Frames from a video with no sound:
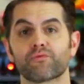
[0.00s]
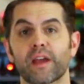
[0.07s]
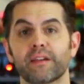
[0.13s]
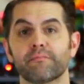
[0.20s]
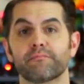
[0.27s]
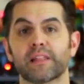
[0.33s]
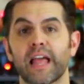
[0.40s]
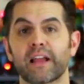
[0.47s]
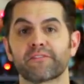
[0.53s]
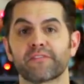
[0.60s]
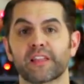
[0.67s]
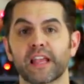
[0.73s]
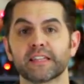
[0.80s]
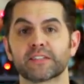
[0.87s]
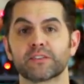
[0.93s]
red and black
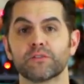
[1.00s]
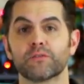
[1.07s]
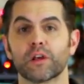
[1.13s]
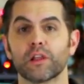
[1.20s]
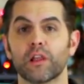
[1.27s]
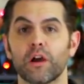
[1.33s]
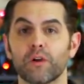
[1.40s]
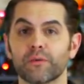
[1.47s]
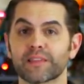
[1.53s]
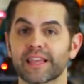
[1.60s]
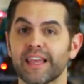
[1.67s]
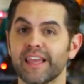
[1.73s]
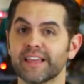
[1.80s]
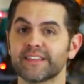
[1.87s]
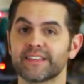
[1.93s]
flight suit, along with the
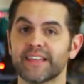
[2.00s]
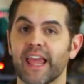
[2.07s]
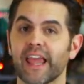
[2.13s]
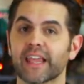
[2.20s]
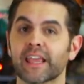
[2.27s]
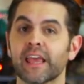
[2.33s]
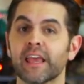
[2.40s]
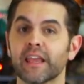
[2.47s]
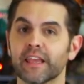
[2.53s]
HISS tank,